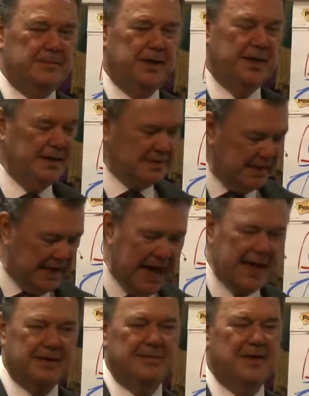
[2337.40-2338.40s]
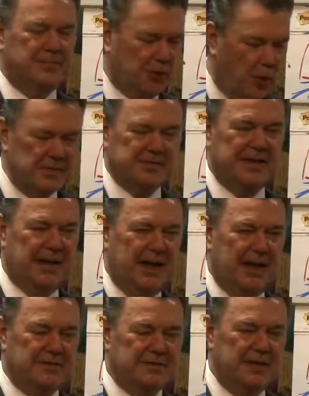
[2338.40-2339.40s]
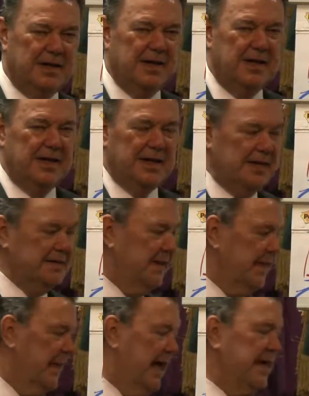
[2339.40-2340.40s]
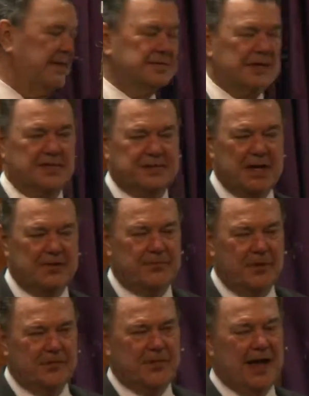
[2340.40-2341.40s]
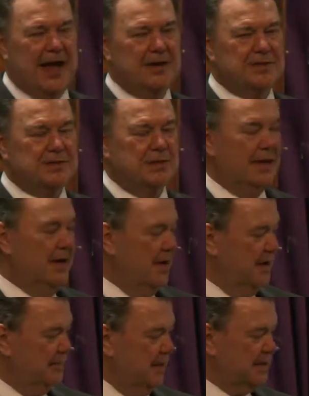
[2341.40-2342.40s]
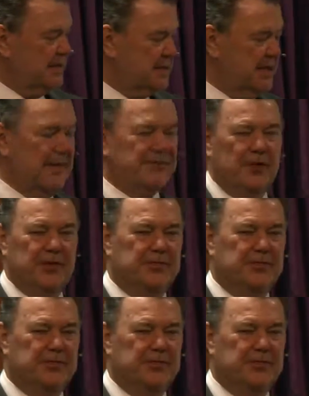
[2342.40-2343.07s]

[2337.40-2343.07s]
He is an Adam. Of course he is. He's in the likeness of sinful flesh. But sinful